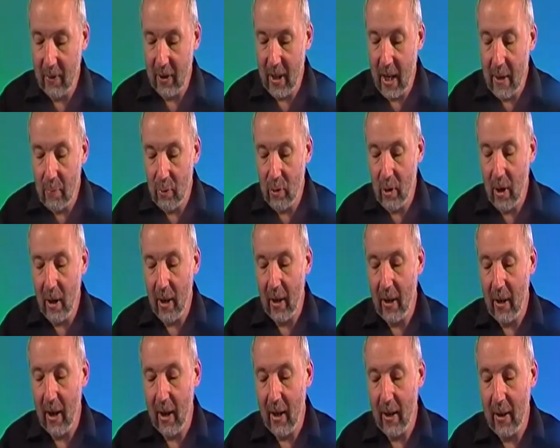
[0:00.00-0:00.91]

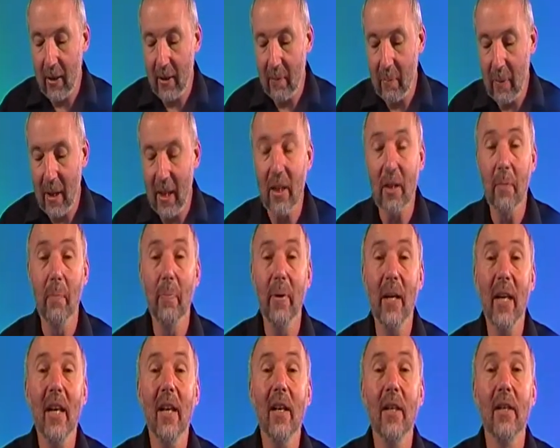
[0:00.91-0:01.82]
Deborah means
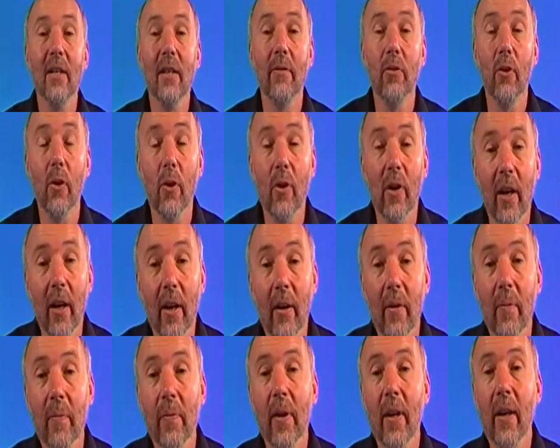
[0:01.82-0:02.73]
bee, Devorah.
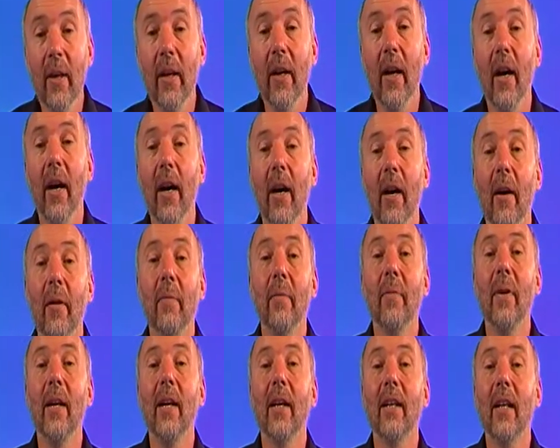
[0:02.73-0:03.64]

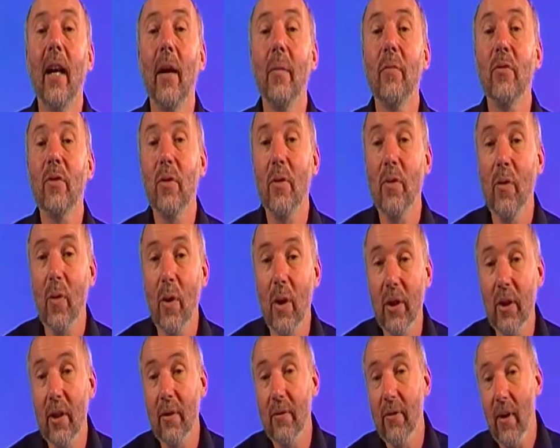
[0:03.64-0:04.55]
It comes from the
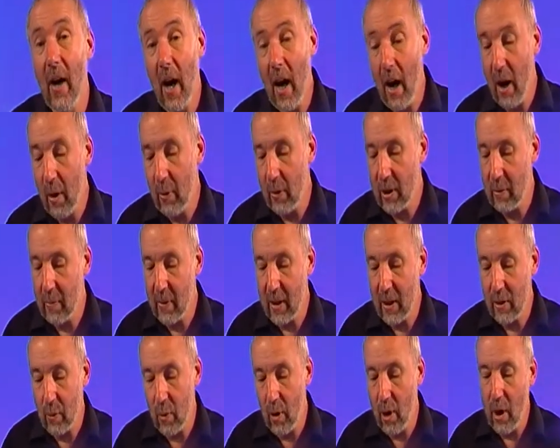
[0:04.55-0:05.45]
word devar, which
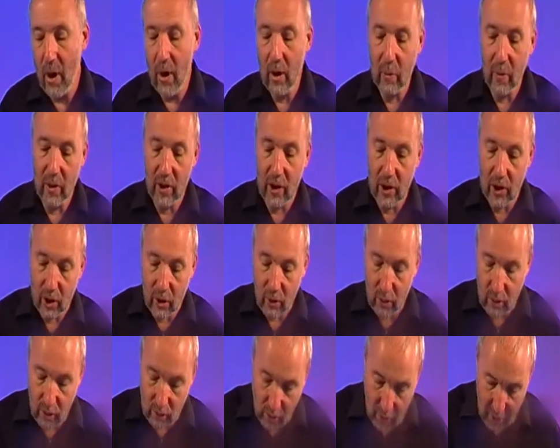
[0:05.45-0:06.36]
means word, which is
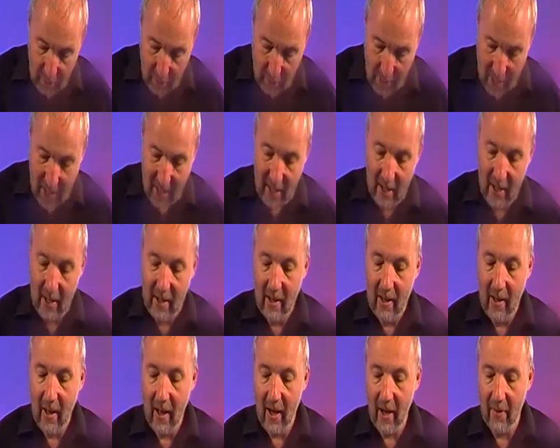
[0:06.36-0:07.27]
Deuteronomy,
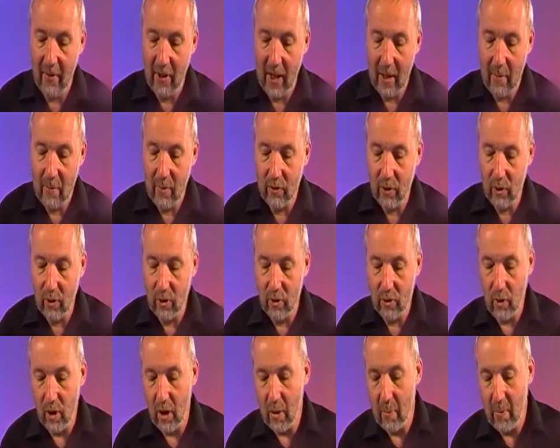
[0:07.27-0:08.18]
the name of
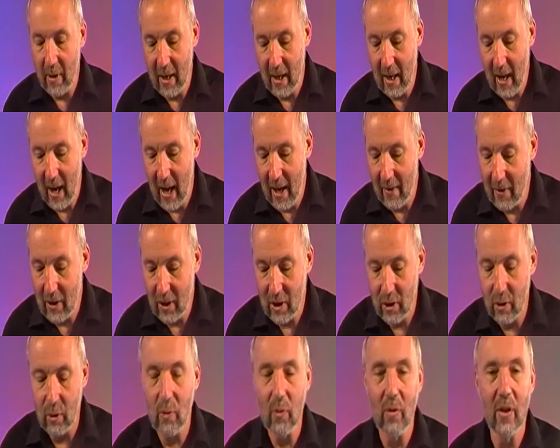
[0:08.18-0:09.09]
Deuteronomy, and
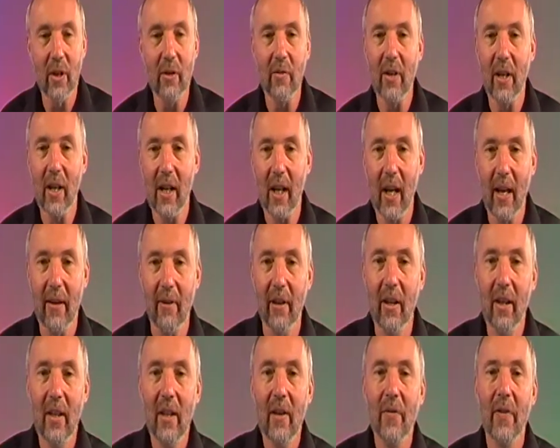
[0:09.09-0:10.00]
this is all really, really
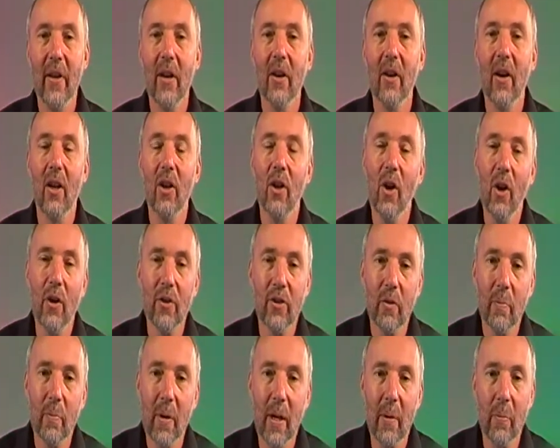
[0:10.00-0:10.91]
clever. There are
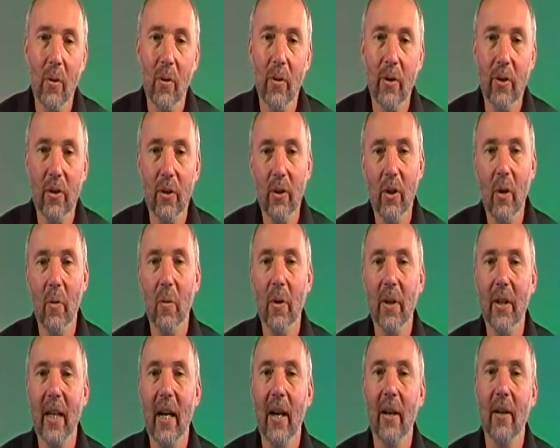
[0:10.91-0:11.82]
lots of people that do not
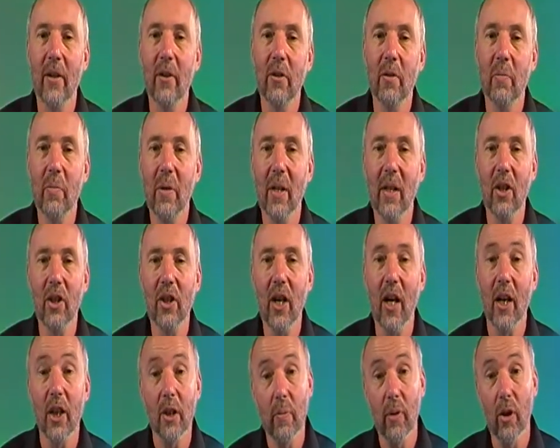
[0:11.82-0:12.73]
want to count her as being a
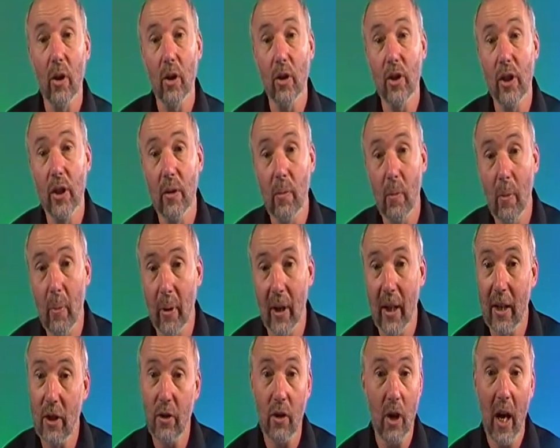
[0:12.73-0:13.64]
judge because she's a
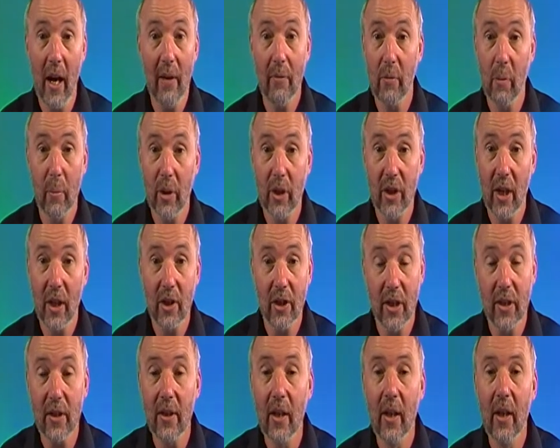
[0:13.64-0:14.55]
woman, and you can't have women
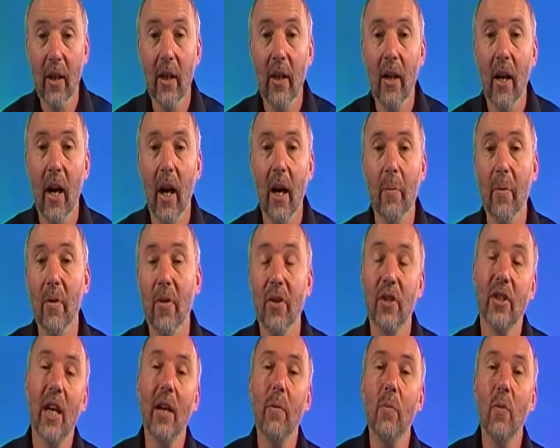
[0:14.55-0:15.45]
judges. But
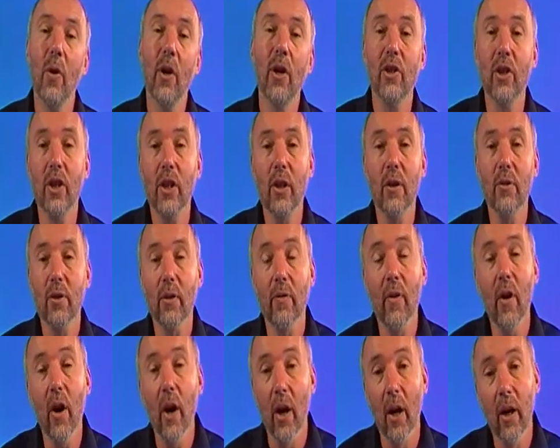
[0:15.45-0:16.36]
the same words are used
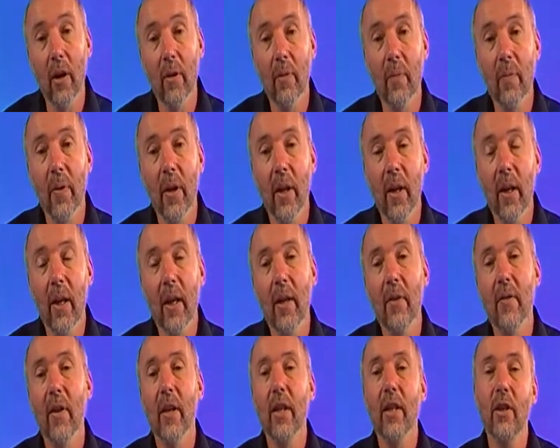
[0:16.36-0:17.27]
of her
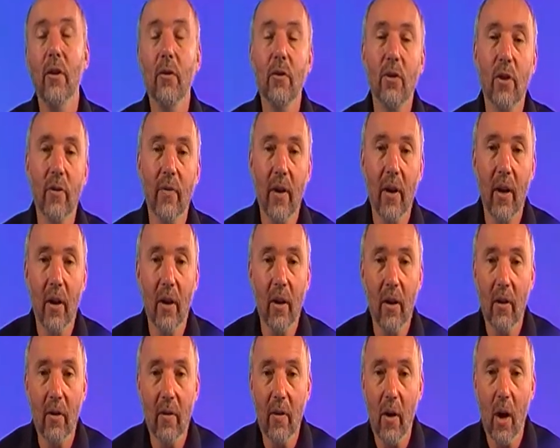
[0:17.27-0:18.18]
that are used
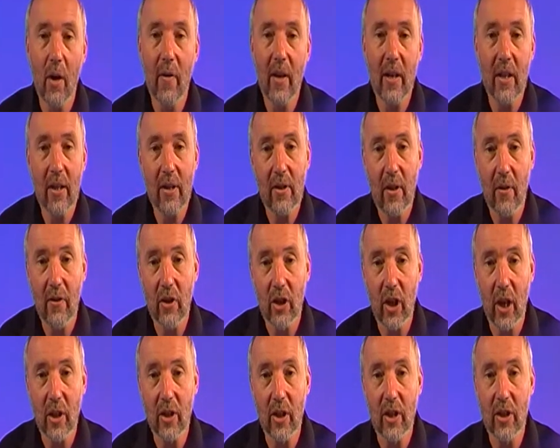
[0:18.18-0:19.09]
of any of the other
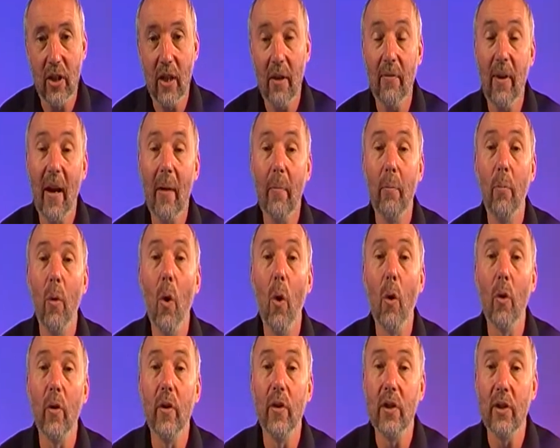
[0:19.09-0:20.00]
judges. In fact,
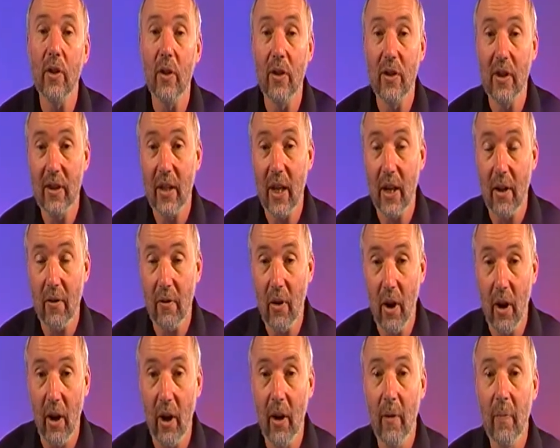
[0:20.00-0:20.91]
more is said of
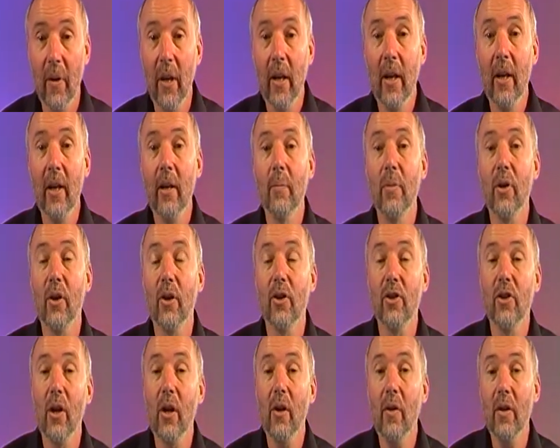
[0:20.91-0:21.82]
her,
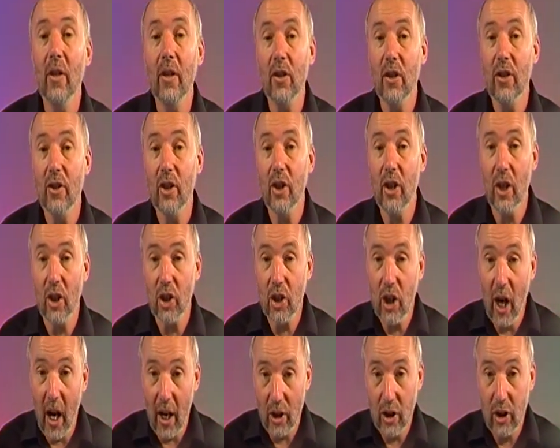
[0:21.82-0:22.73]
because not only is she a
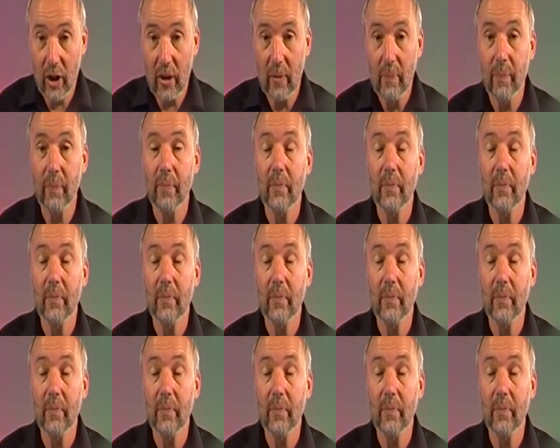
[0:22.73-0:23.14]
judge,